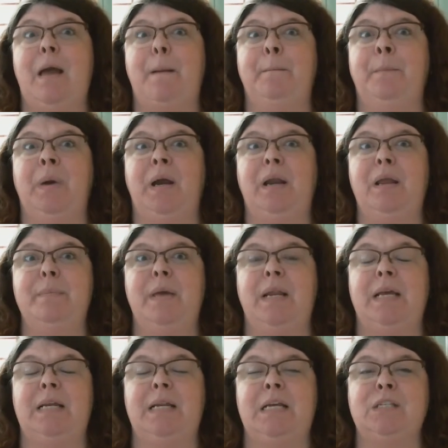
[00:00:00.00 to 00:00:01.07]
Mighty
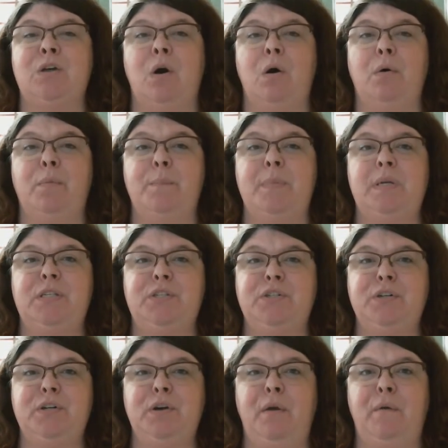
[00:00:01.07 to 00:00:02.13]
Minute is called
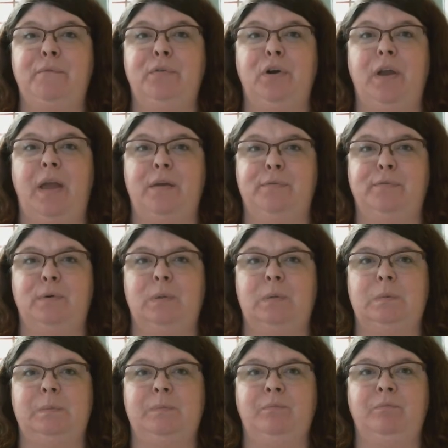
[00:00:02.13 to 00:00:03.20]
Mr. Forgetful.